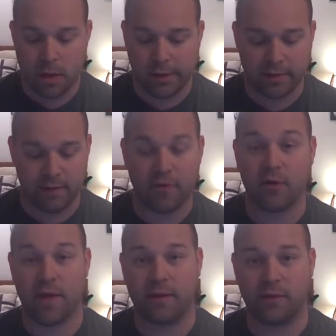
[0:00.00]
because I've
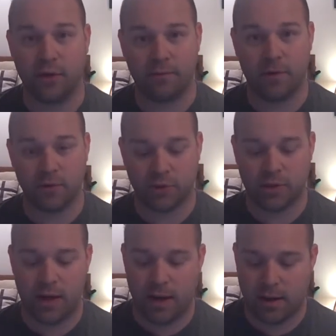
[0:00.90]
heard that's a good
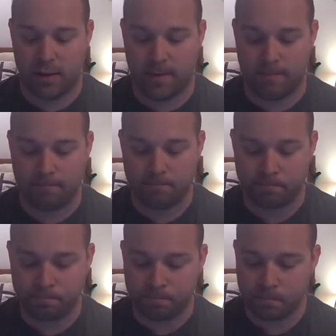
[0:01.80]
version, and
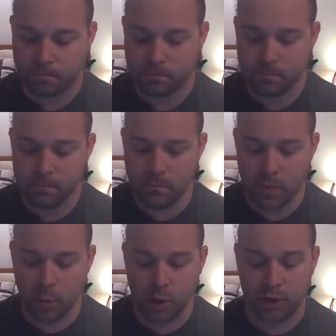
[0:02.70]

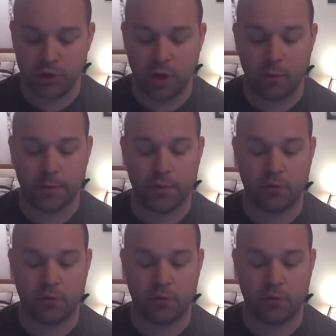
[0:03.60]
we're going to start with